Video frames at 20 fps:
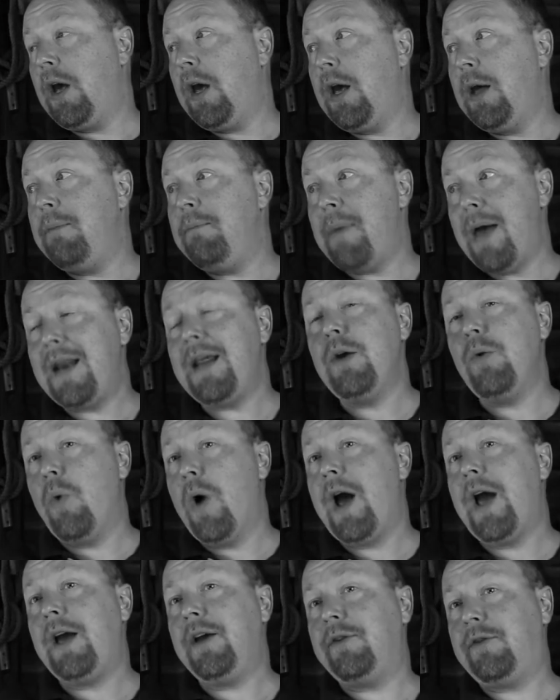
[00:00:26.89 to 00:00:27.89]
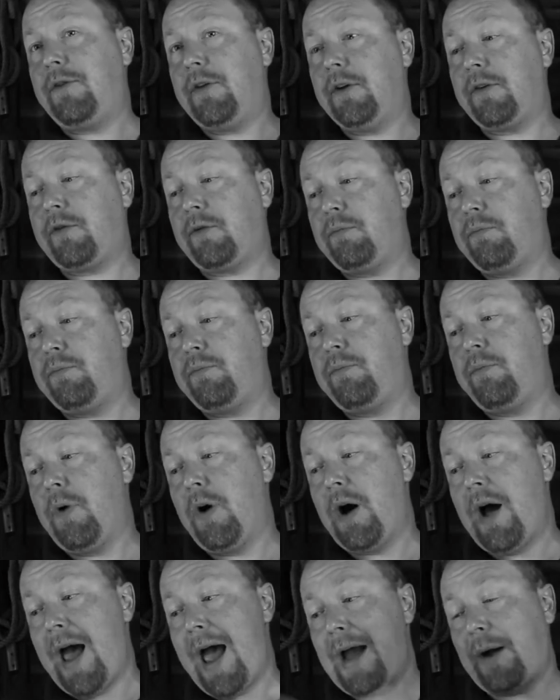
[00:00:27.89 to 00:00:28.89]
in many ways, this
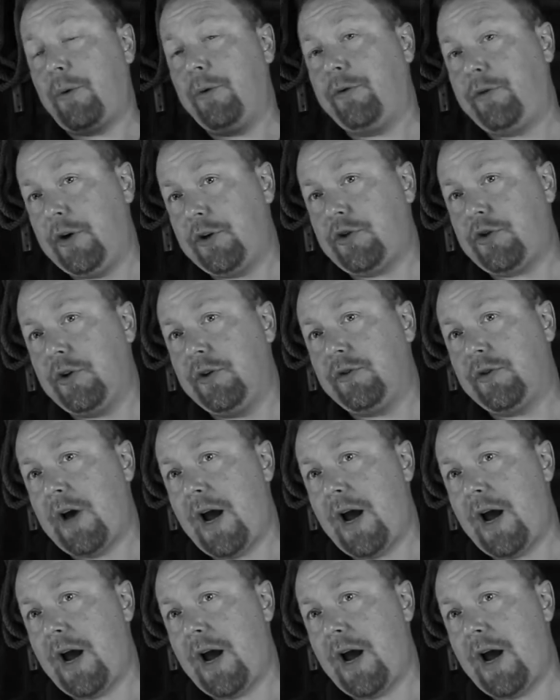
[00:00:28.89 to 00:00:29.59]
acquisition,